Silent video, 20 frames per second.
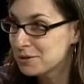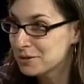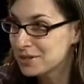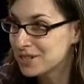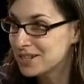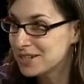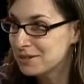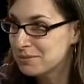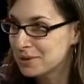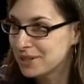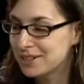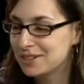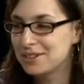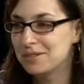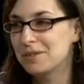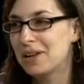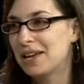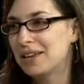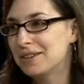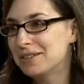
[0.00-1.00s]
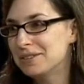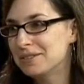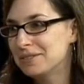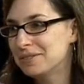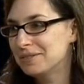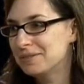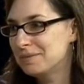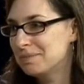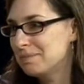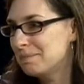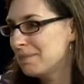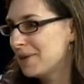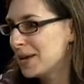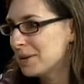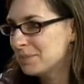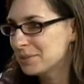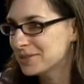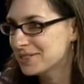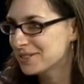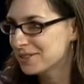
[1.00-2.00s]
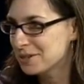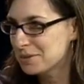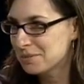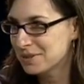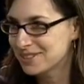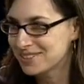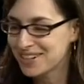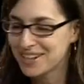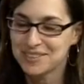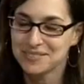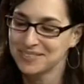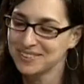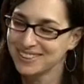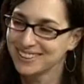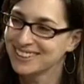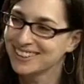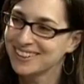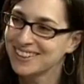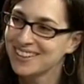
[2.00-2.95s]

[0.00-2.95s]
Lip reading: cream and maple syrup on top. And